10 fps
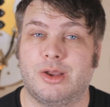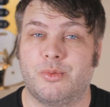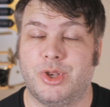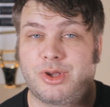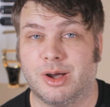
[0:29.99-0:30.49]

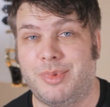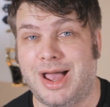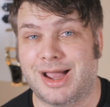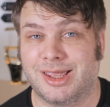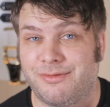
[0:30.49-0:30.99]
when you come
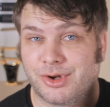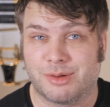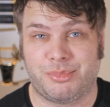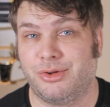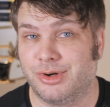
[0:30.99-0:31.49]
back, if your
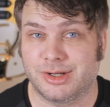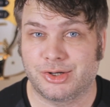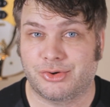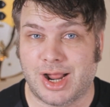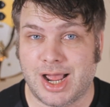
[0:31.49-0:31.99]
computer
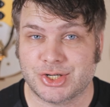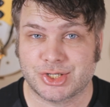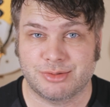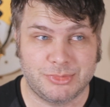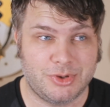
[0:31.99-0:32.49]
didn't
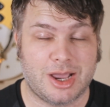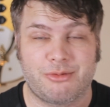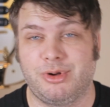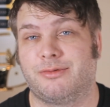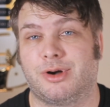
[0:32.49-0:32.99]
crash, you
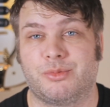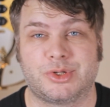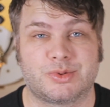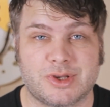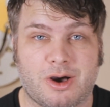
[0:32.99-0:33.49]
had reverb,
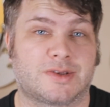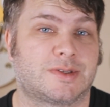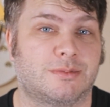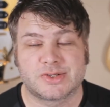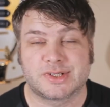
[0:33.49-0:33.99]
which was
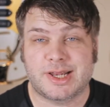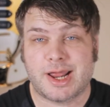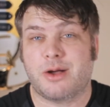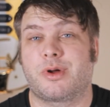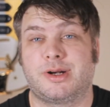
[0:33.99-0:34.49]
awesome. So
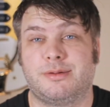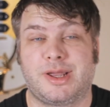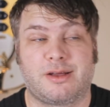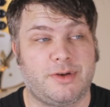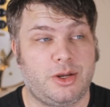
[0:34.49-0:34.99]
today I wanted to
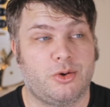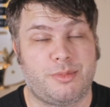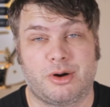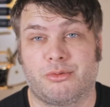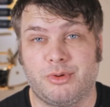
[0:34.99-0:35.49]
make a video
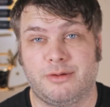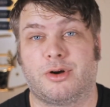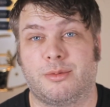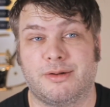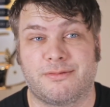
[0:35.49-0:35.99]
about
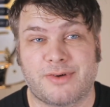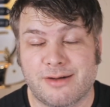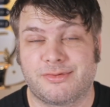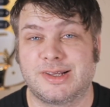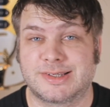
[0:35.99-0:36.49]
reverb and
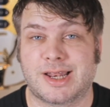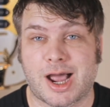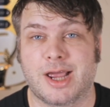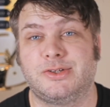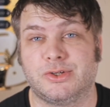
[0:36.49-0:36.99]
5 things that
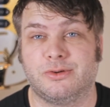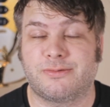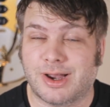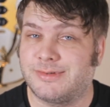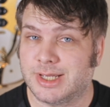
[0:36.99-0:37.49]
I do,
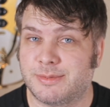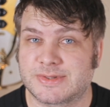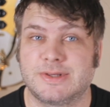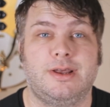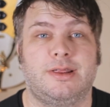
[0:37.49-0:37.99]
5
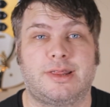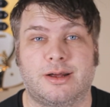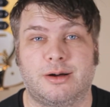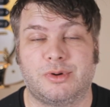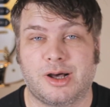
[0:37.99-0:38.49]
tips
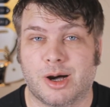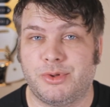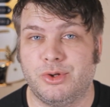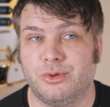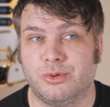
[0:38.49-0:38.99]
that will
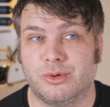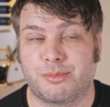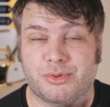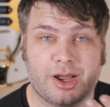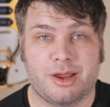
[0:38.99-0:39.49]
help you
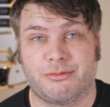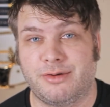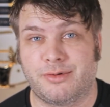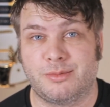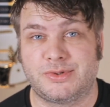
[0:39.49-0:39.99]
apply
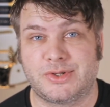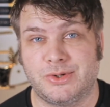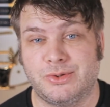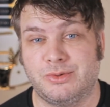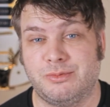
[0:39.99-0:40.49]
reverb
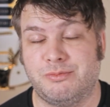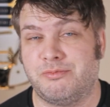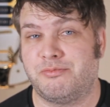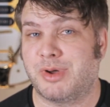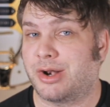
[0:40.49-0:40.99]
to
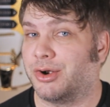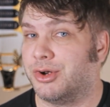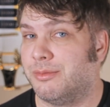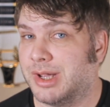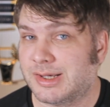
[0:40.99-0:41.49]
better
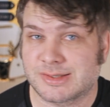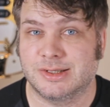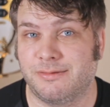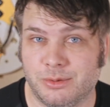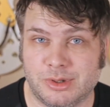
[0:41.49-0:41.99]
your mix,
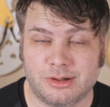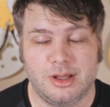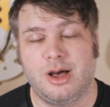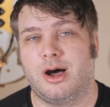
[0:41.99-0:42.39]
if you will.